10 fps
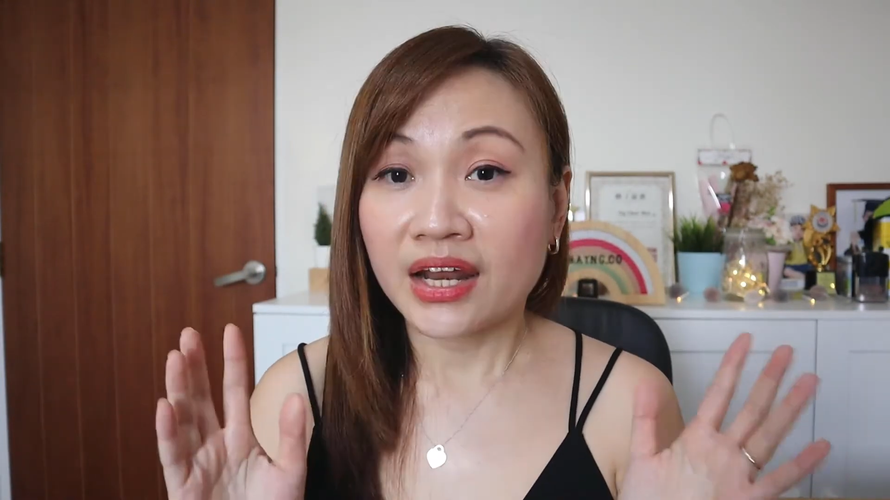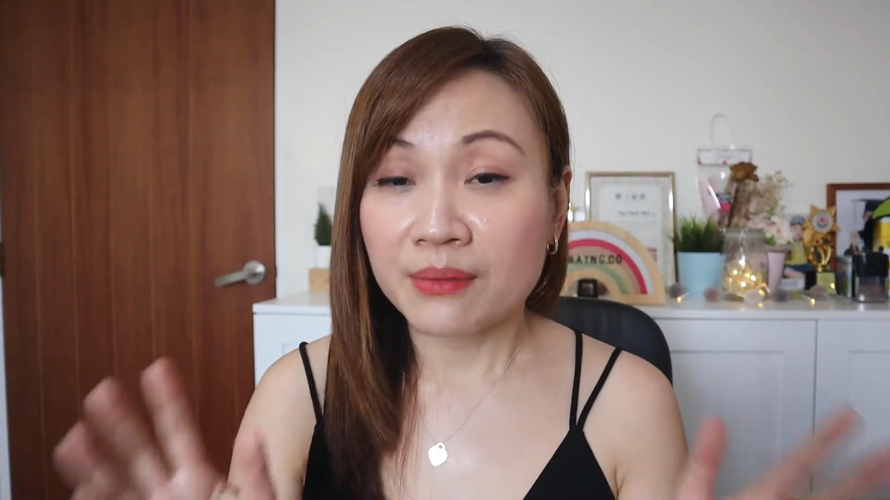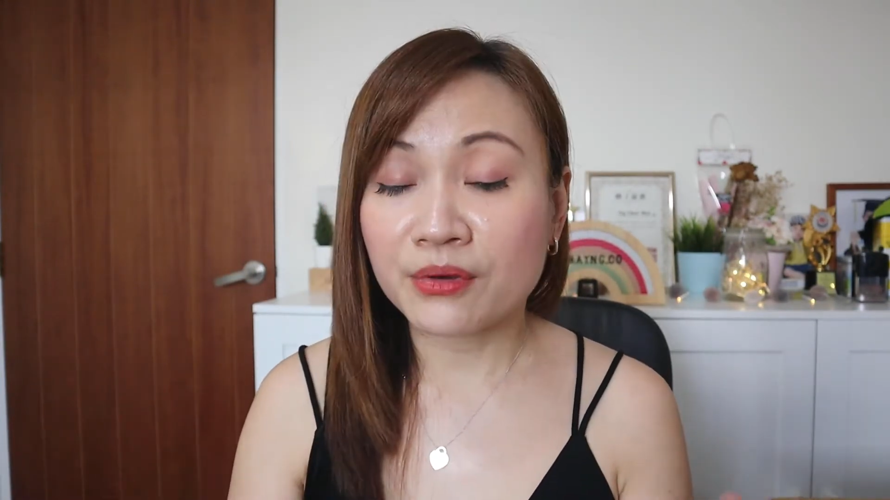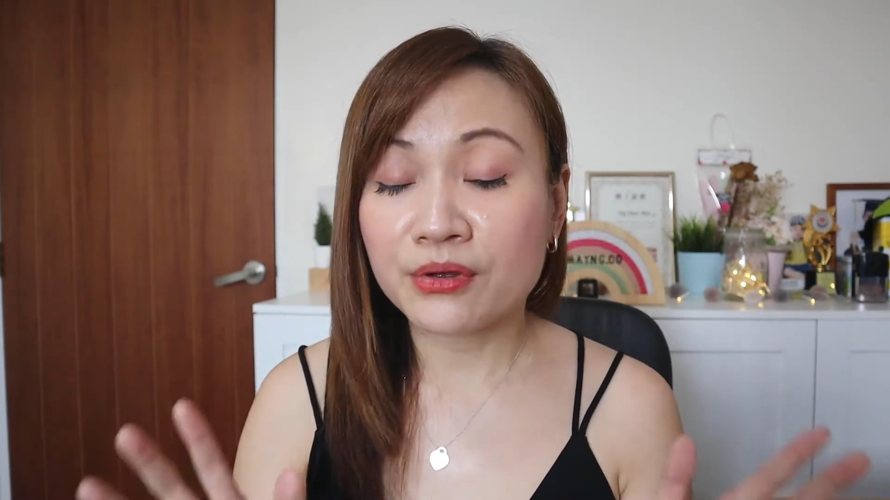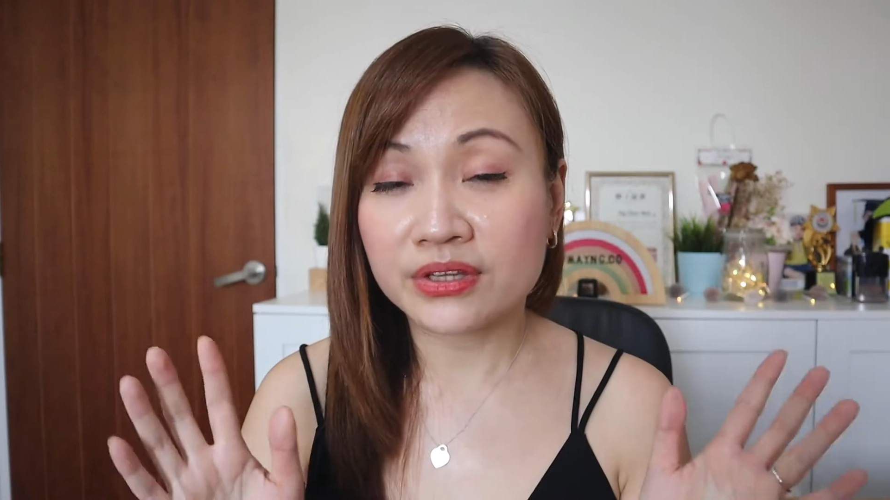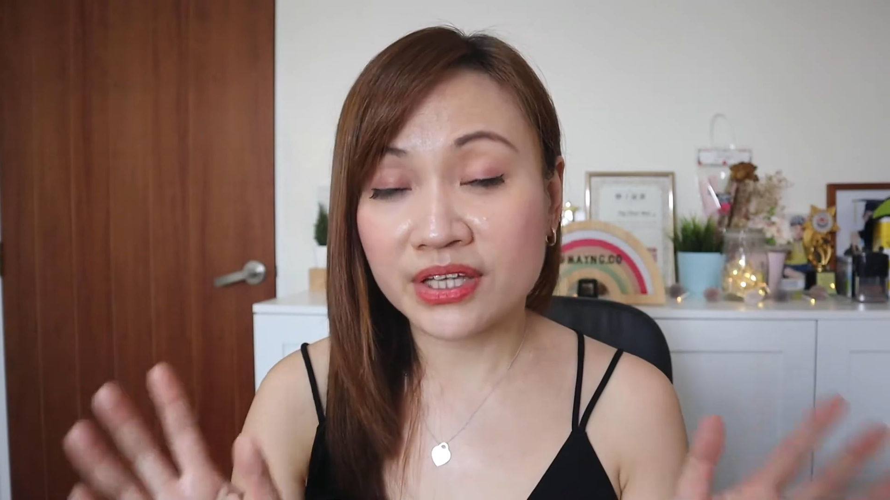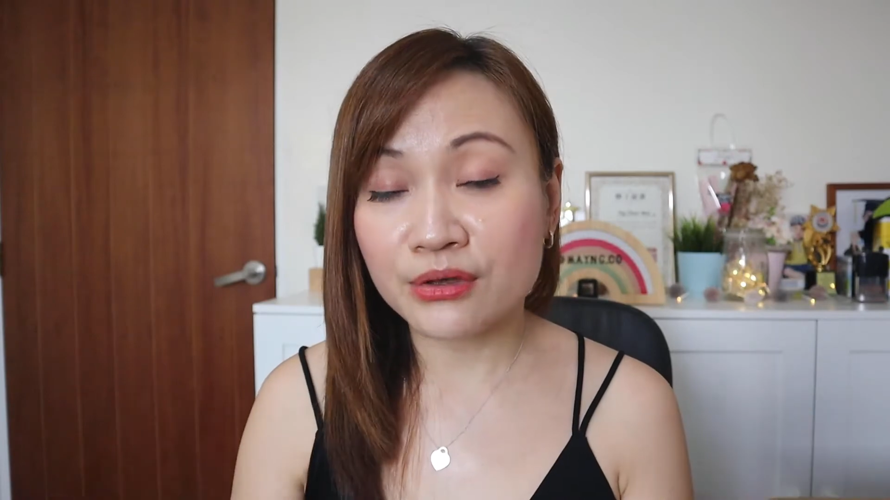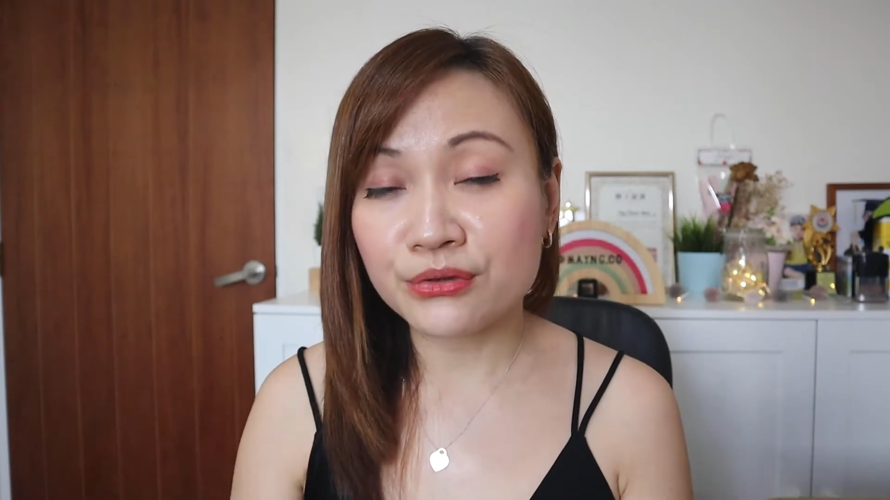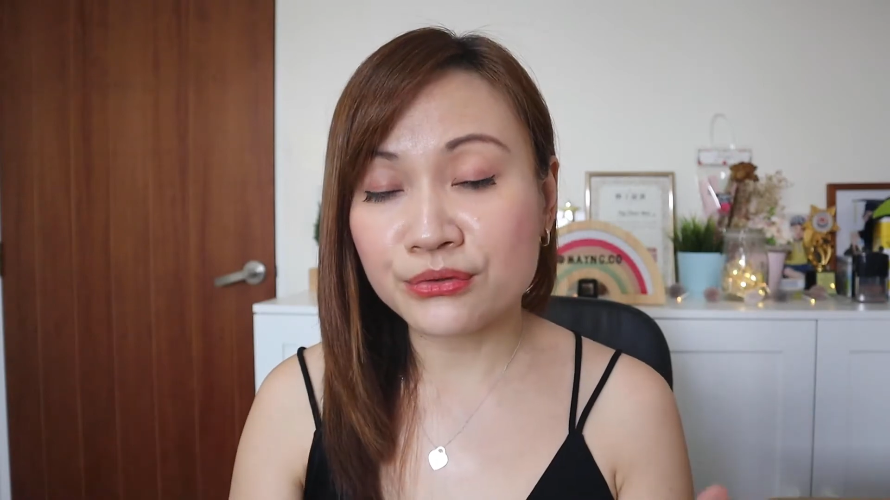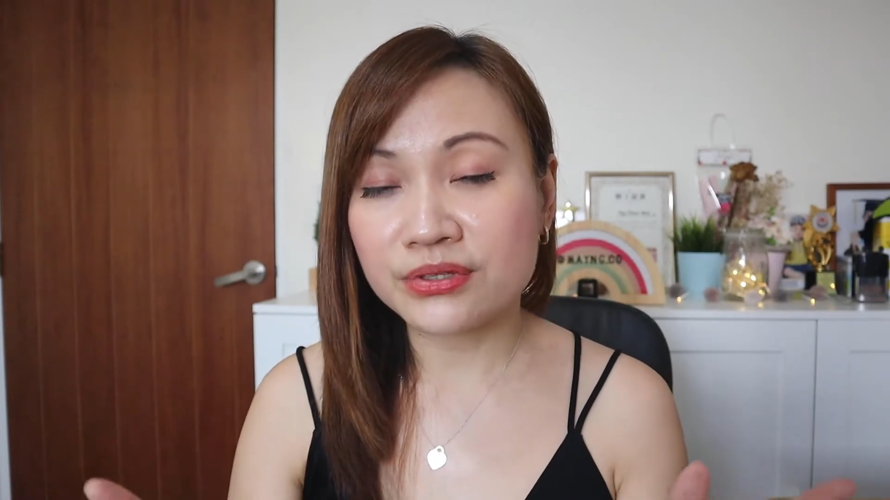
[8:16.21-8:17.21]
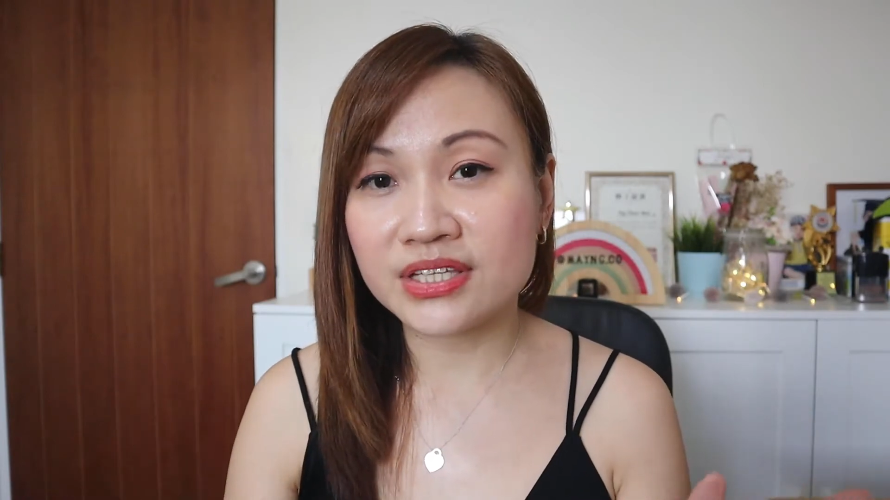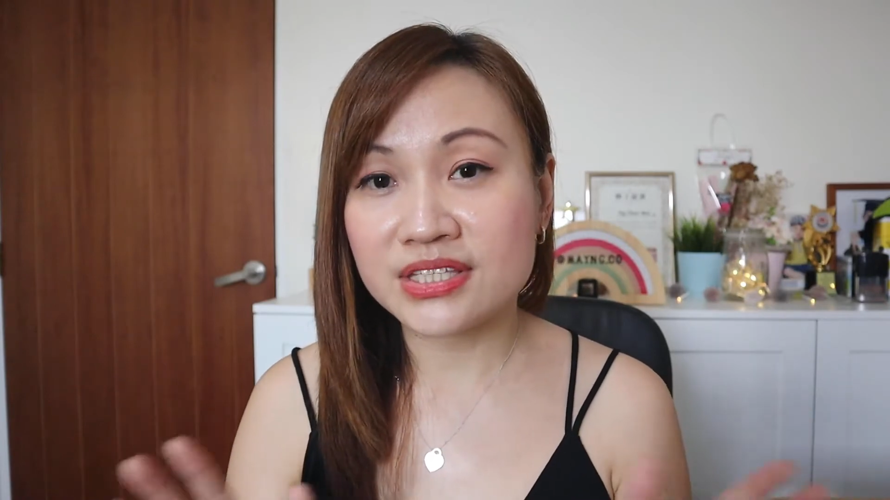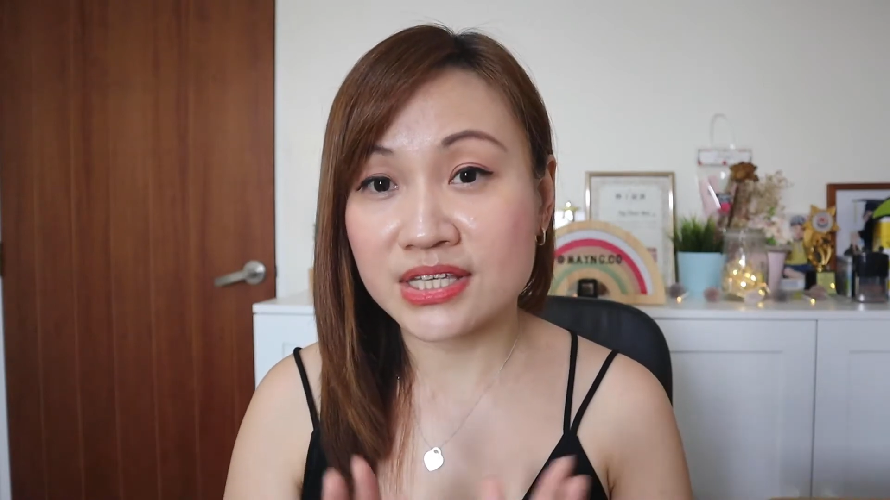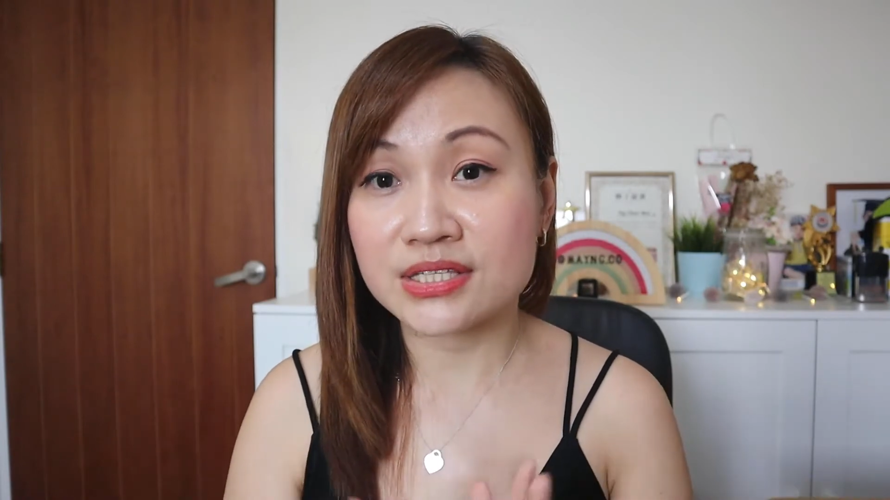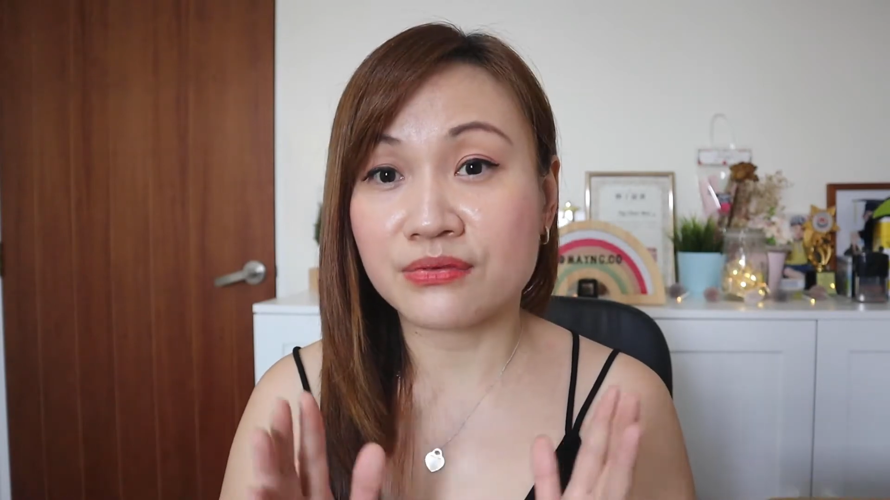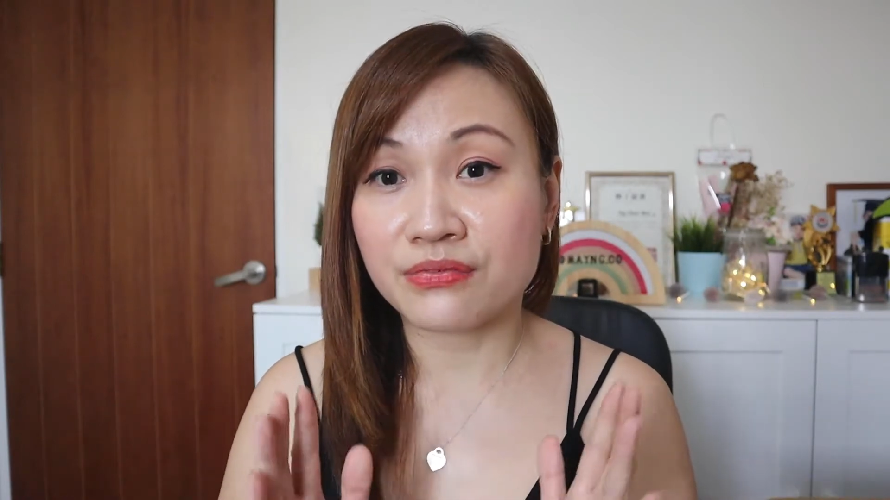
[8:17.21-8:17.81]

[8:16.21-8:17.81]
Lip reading: And I'm going to tell you, this is